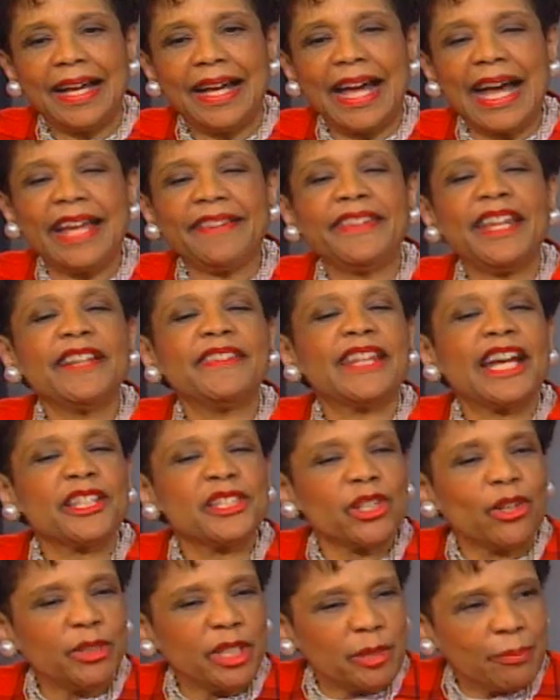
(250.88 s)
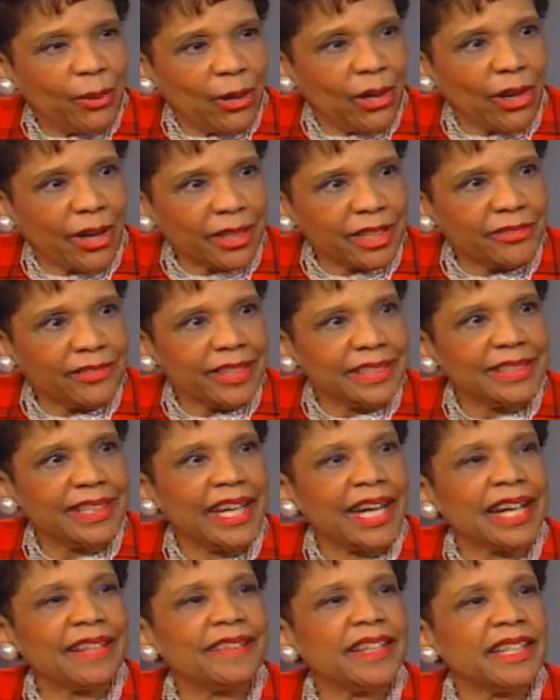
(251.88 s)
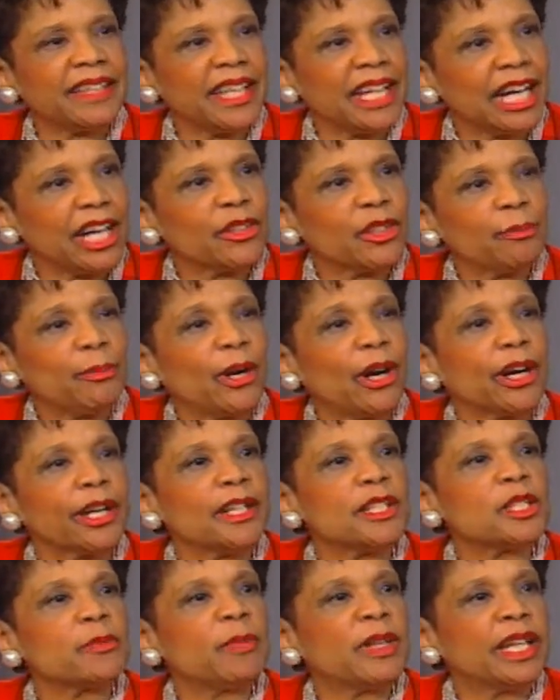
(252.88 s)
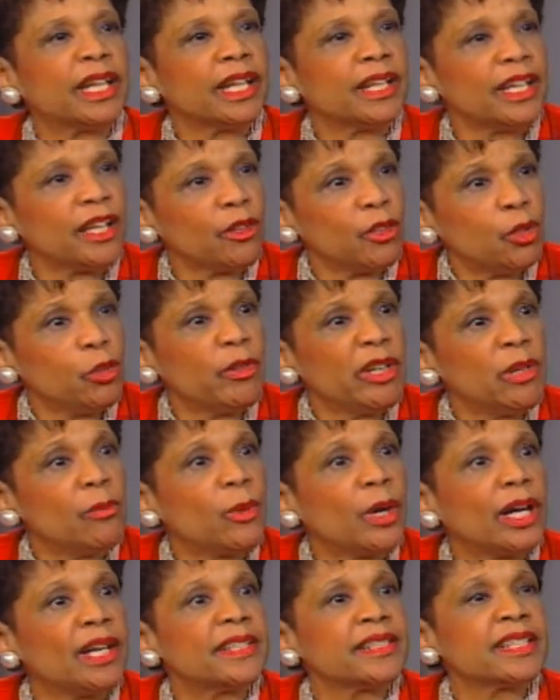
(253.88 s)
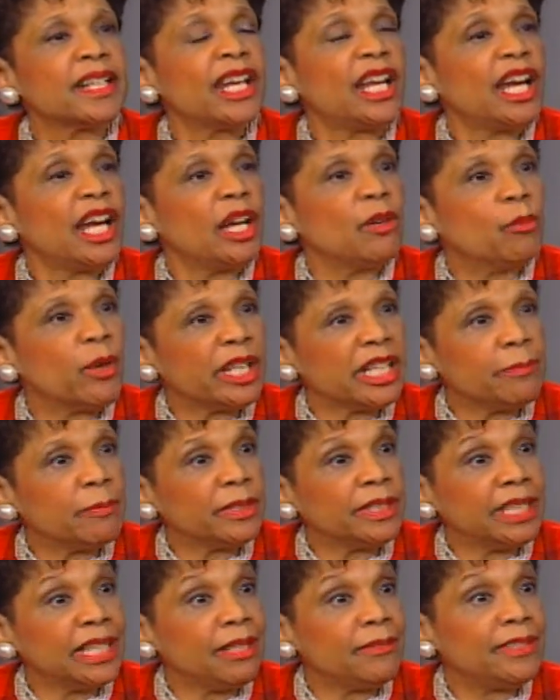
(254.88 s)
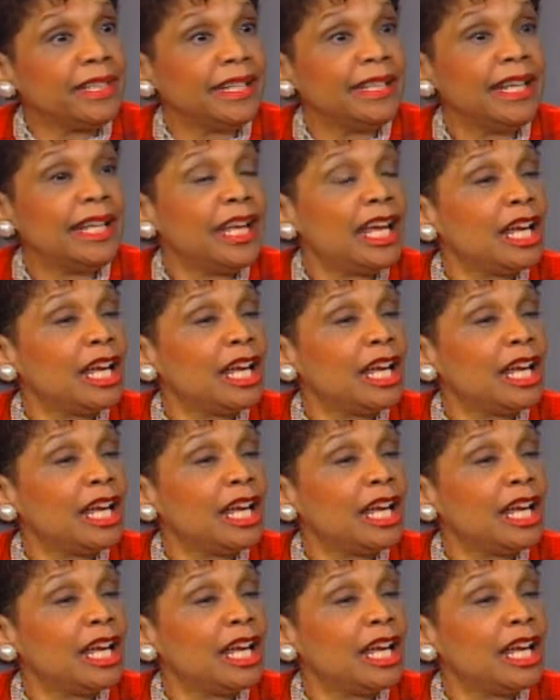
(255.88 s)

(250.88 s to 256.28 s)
I think that's only part of it. I think the other part is who he was and what he believed in.